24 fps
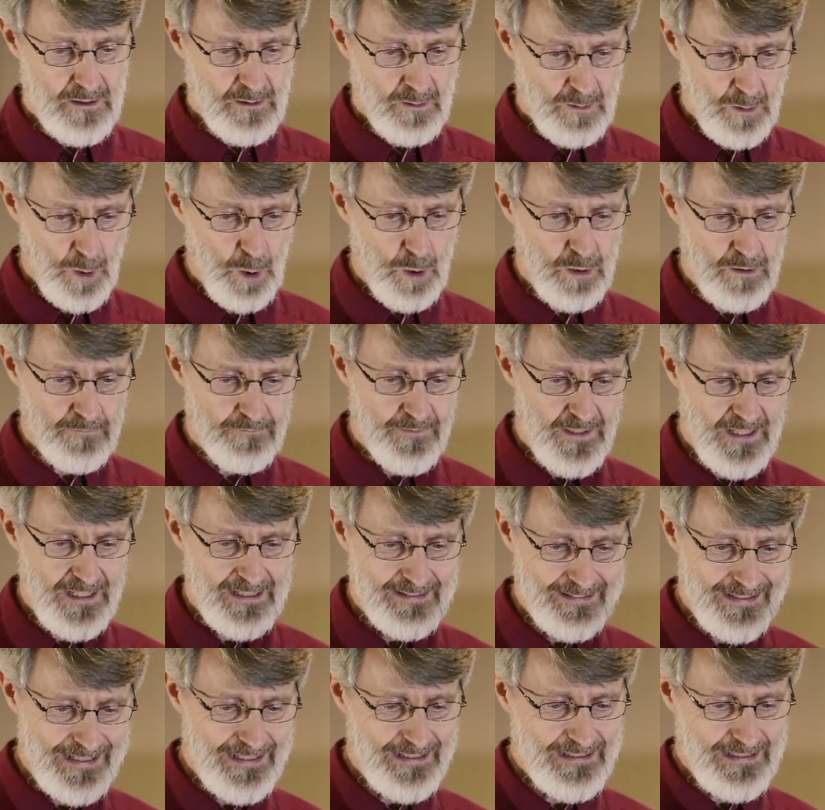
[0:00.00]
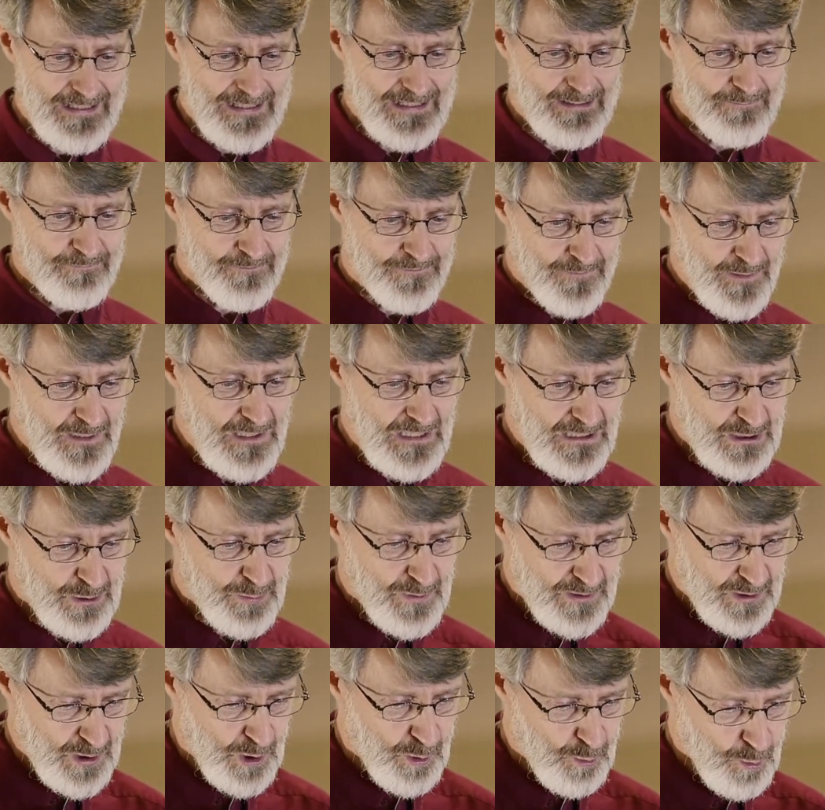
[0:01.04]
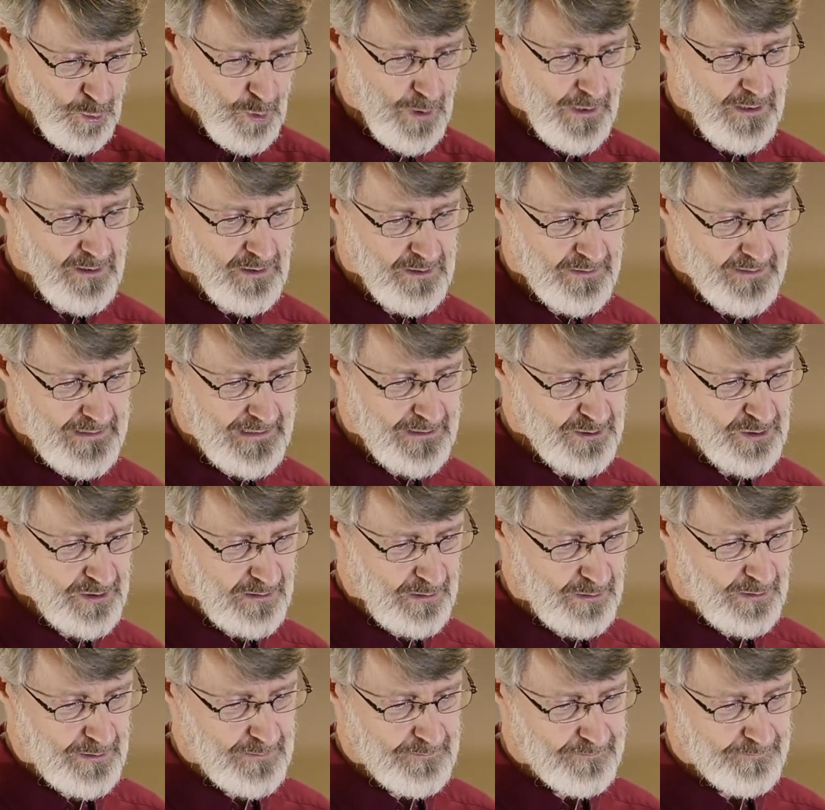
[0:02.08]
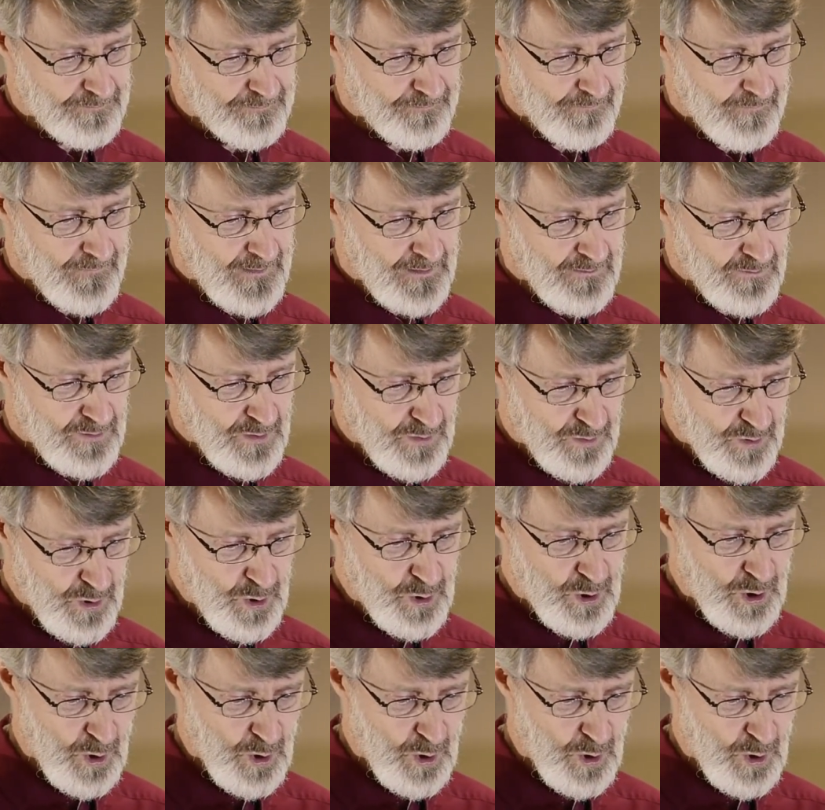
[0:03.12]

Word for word: glorifying thy name. Fill us with your Ruach Kodesh, Lord, to do